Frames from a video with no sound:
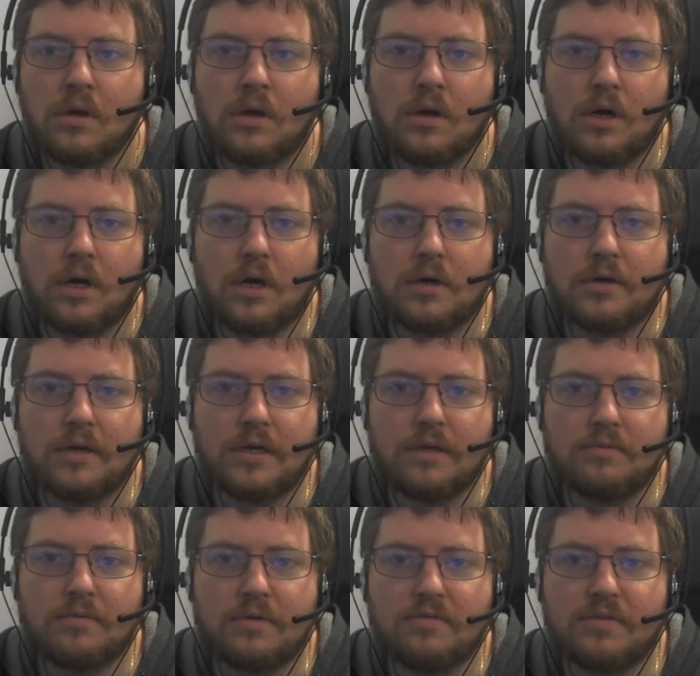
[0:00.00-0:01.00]

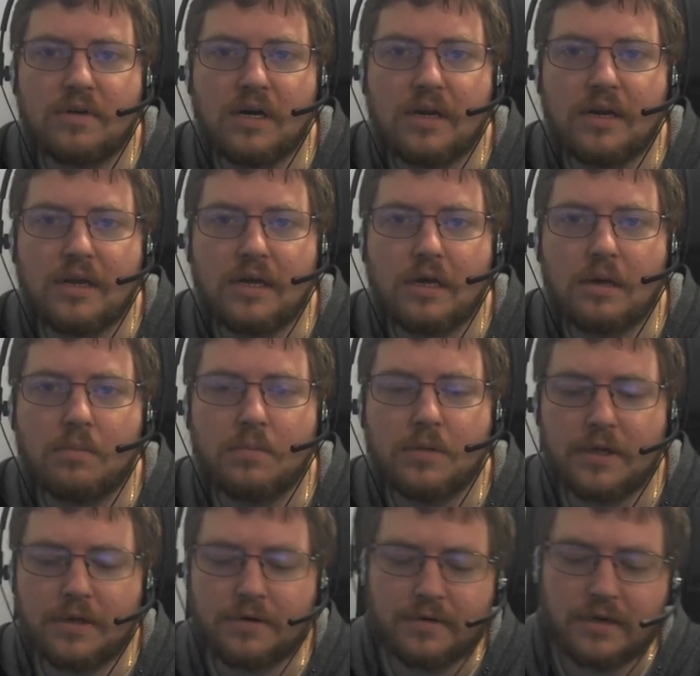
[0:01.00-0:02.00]
Alright, we've got a
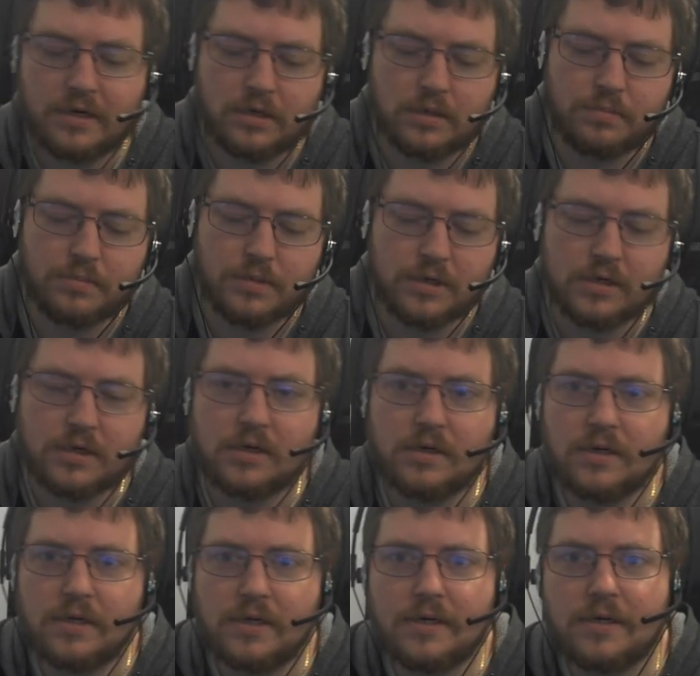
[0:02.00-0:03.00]
Blood Raider
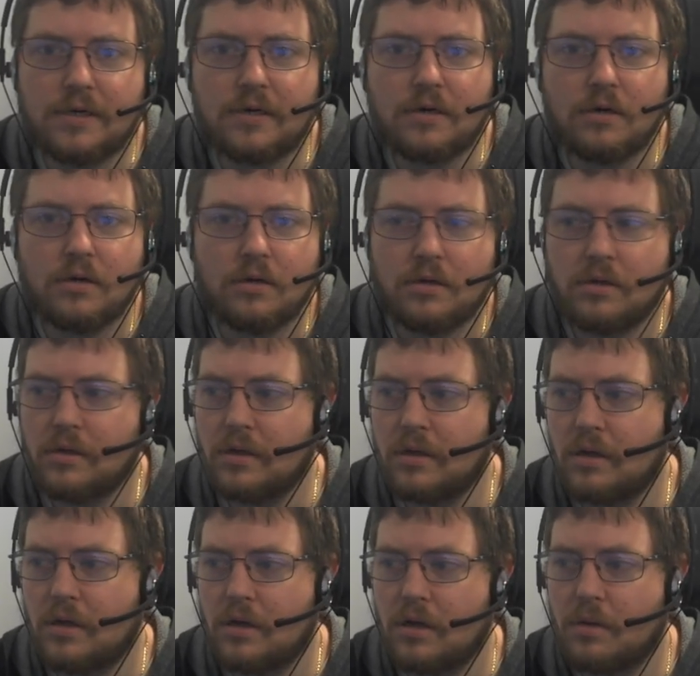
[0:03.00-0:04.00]
burner here.
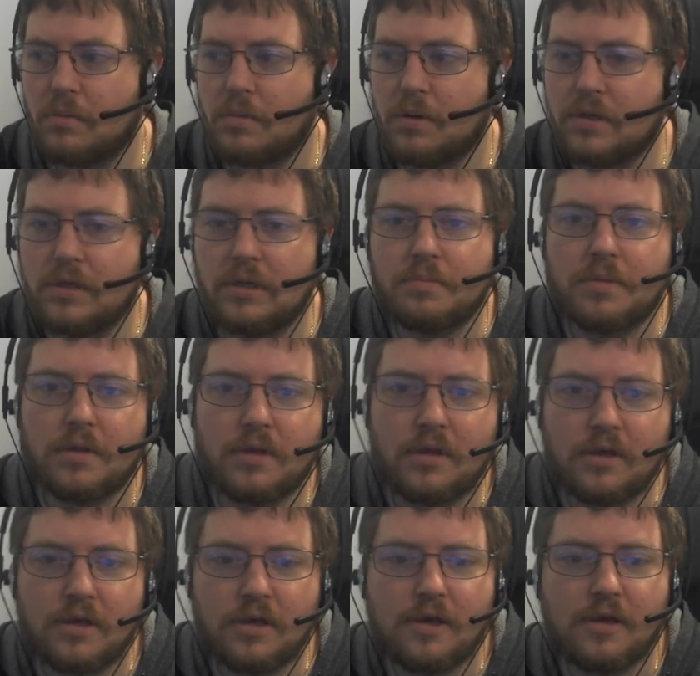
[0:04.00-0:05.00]
I'll pull up
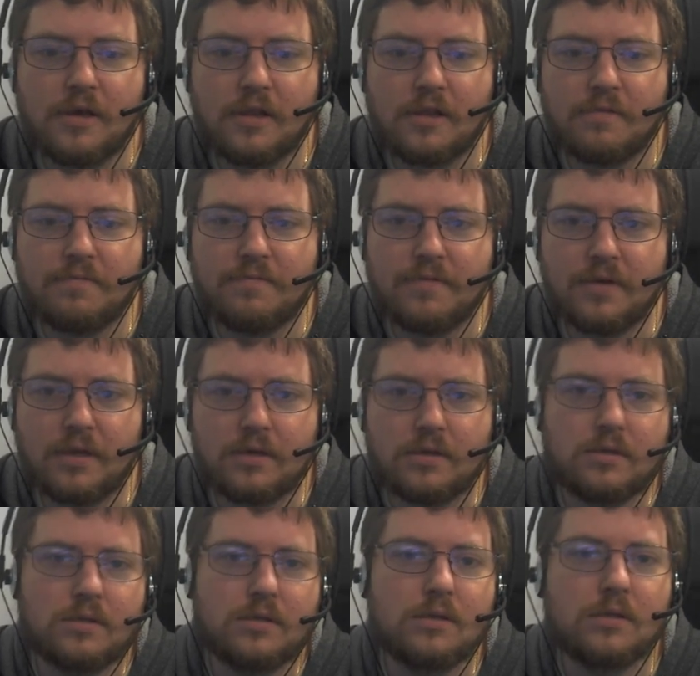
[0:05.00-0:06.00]
the
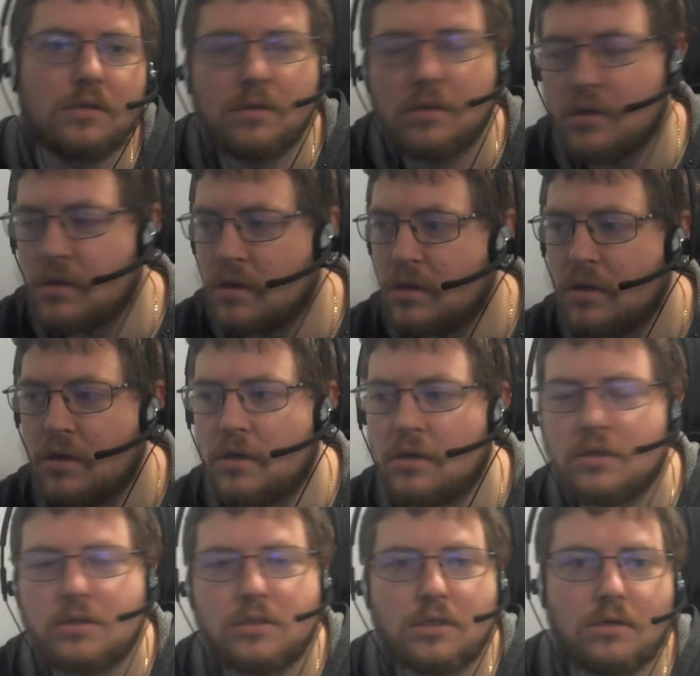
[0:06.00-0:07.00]
fit.
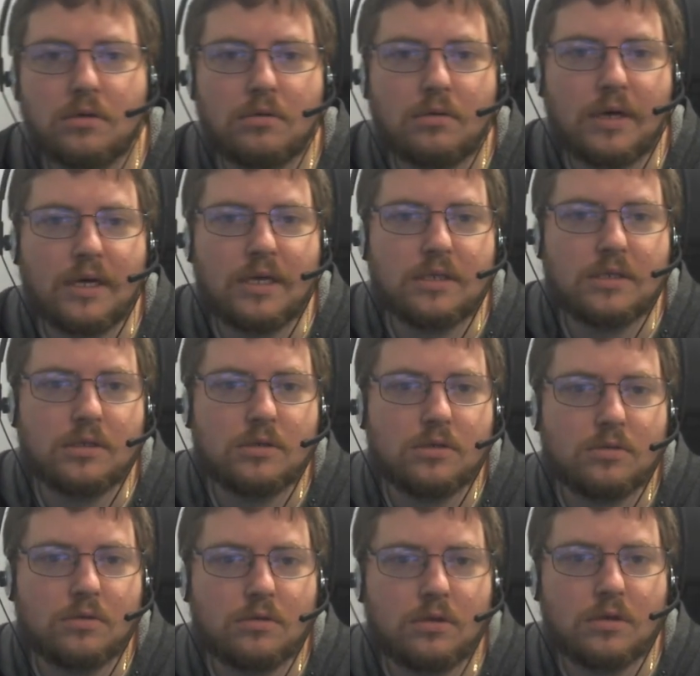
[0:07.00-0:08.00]
So as
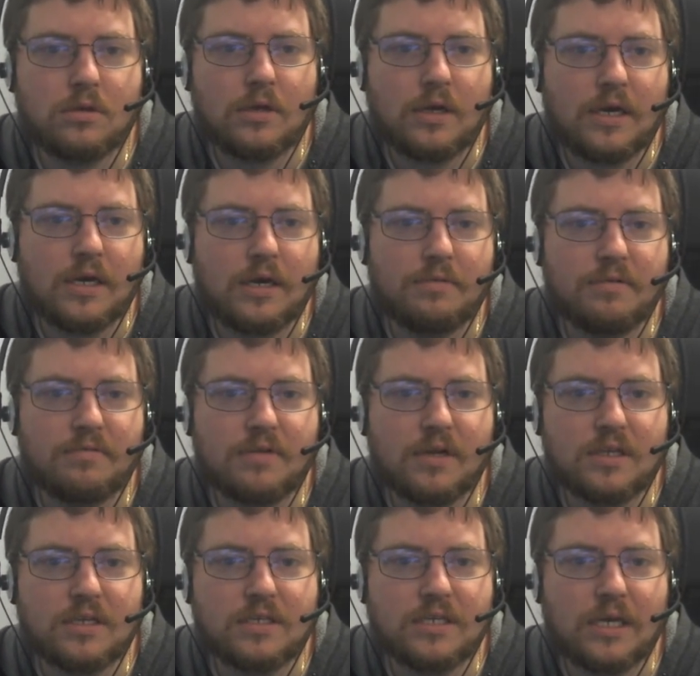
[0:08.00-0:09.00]
usual, we've
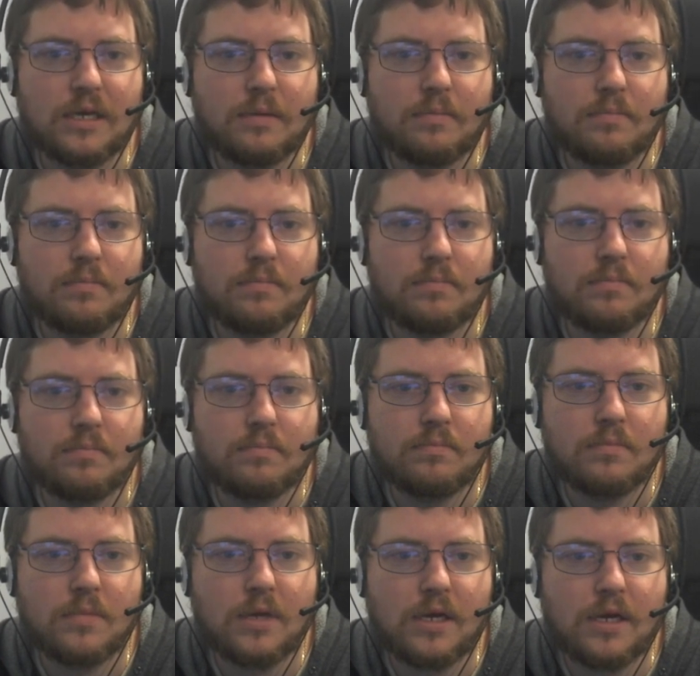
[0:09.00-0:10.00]
got the same
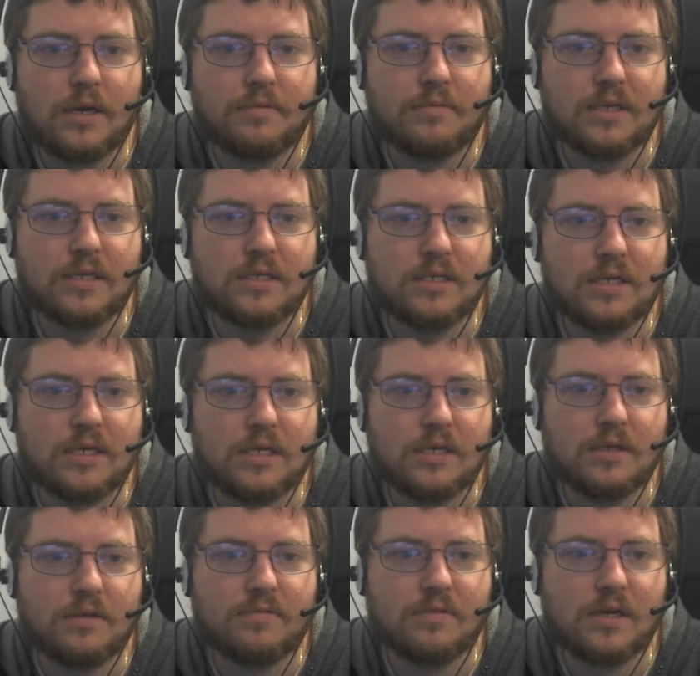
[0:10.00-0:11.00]
rigs here.
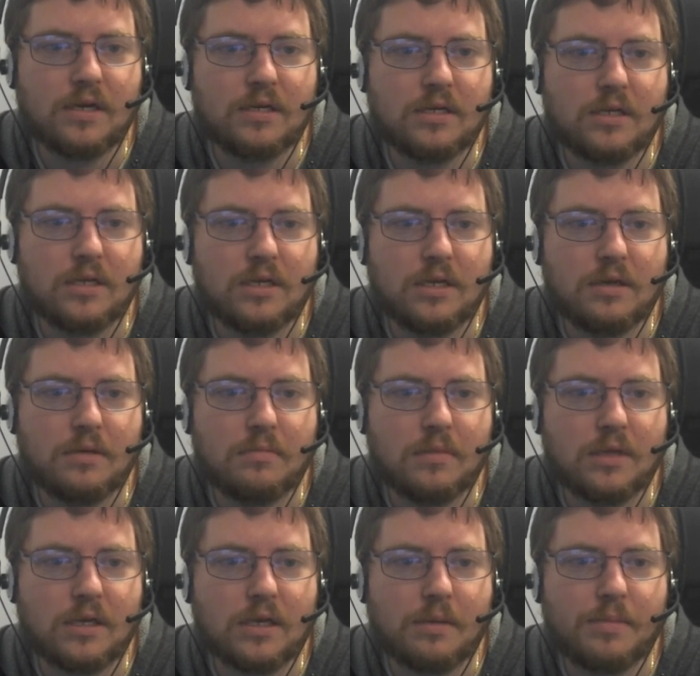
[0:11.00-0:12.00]
You've got
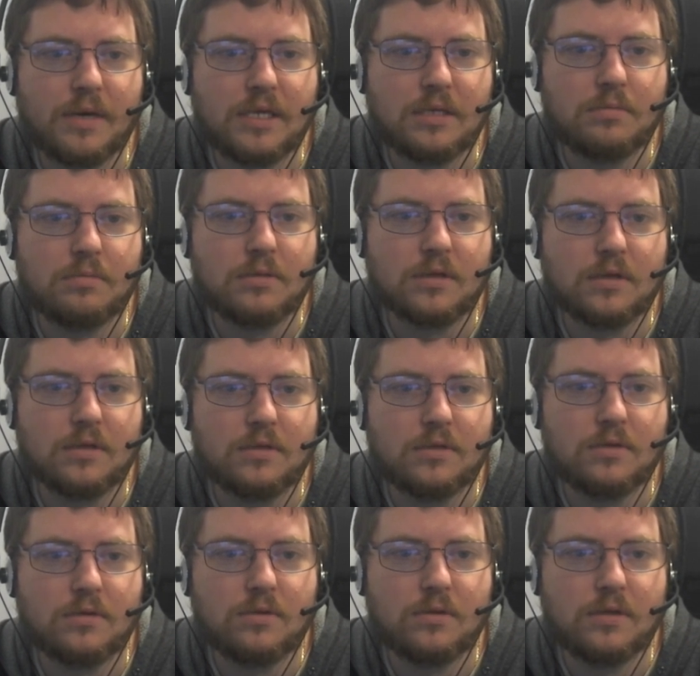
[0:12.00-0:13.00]
the capacitor
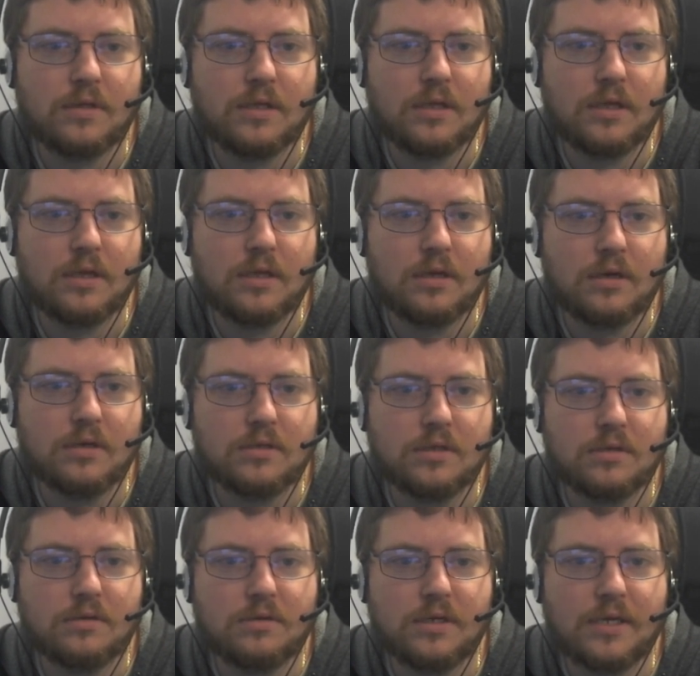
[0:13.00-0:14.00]
control and then the
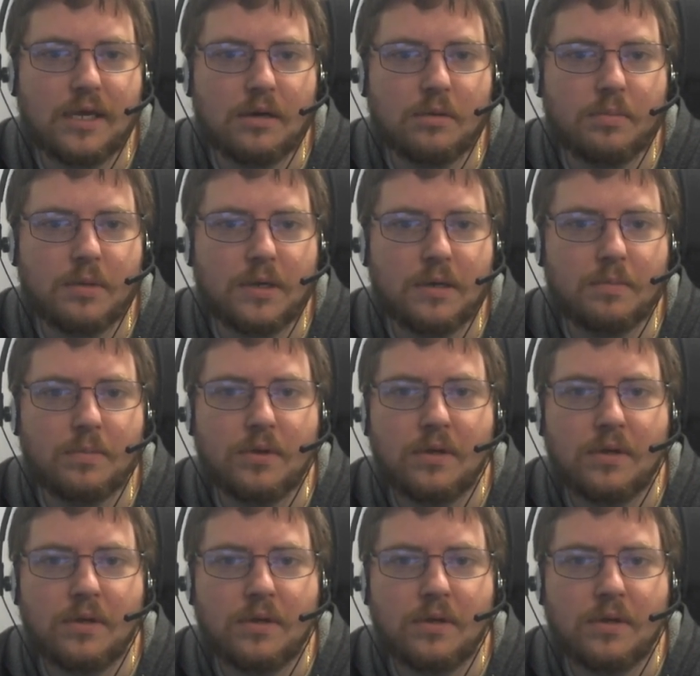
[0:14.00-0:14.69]
auxiliary nano pump.